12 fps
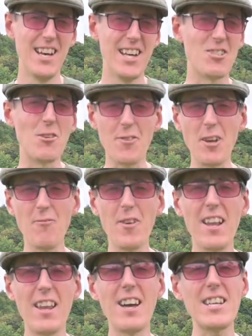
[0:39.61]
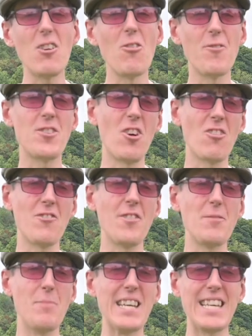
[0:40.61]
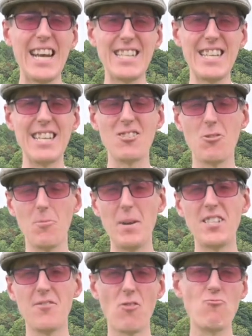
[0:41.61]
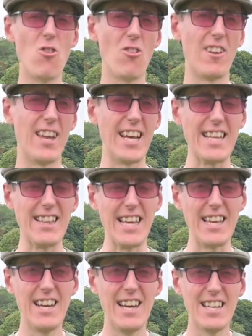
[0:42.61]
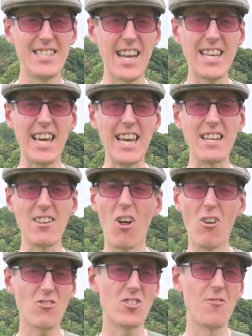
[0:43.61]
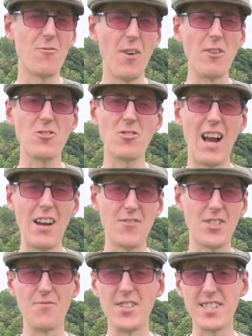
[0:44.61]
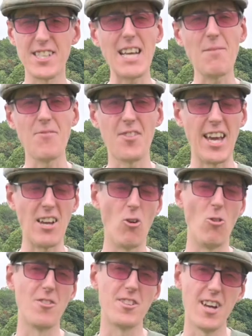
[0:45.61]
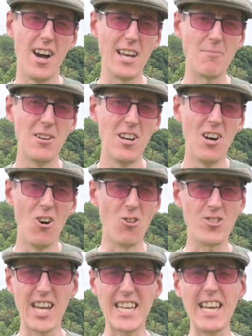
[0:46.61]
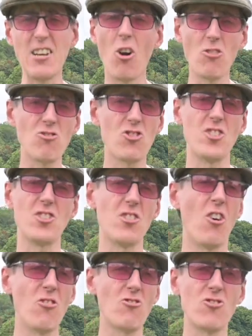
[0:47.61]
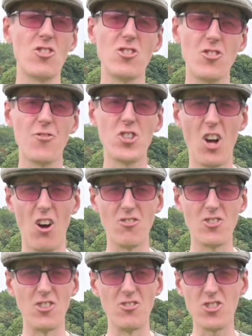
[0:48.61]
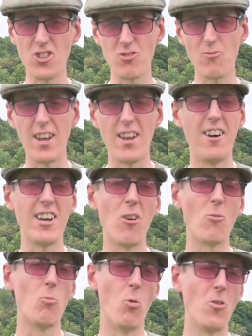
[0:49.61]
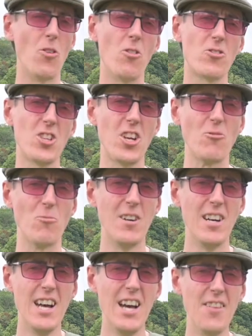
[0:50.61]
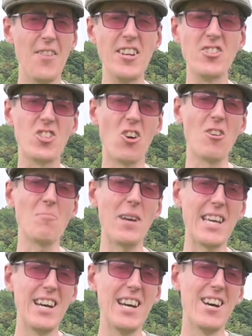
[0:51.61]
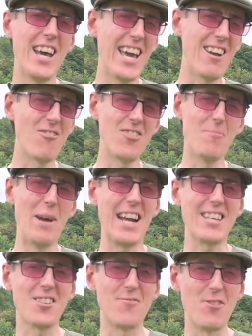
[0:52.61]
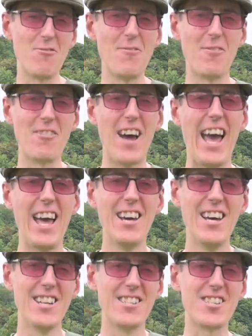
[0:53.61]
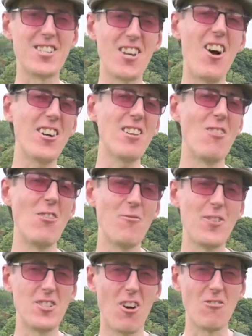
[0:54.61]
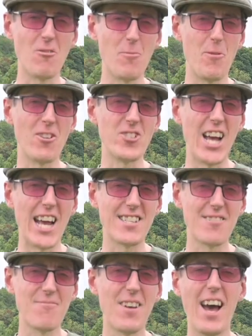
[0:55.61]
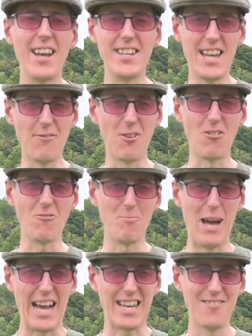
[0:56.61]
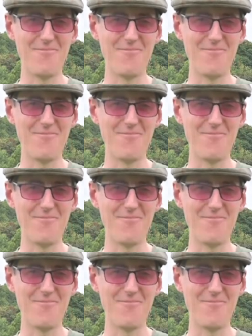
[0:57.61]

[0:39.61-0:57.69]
So if you feel like your photography's been getting into a bit of a rut lately, taking lots of photographs of the same thing all the time, or taking hundreds and hundreds of shots and just relying on one or two, then join me here on the banks of the River Aire to start your own photography project and never look back.